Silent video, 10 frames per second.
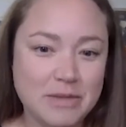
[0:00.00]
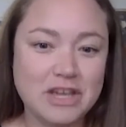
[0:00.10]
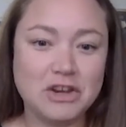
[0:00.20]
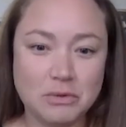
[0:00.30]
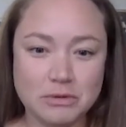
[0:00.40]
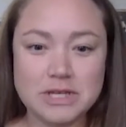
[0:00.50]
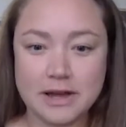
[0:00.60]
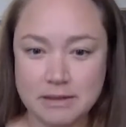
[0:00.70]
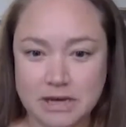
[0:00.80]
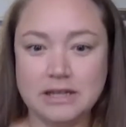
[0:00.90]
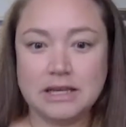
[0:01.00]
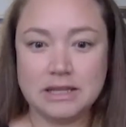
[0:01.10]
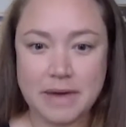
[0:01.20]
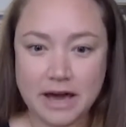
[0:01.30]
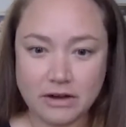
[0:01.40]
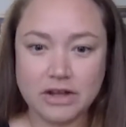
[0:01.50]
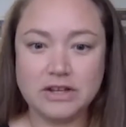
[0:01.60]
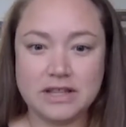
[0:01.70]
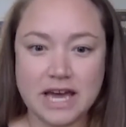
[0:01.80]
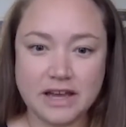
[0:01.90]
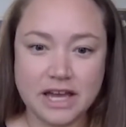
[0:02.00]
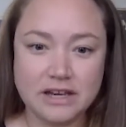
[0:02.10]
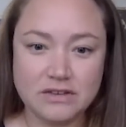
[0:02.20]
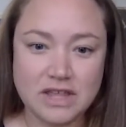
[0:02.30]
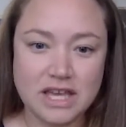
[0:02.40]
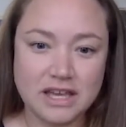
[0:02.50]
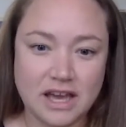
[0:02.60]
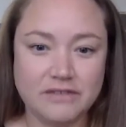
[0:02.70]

You know, we were talking about like the background and that kind of thing.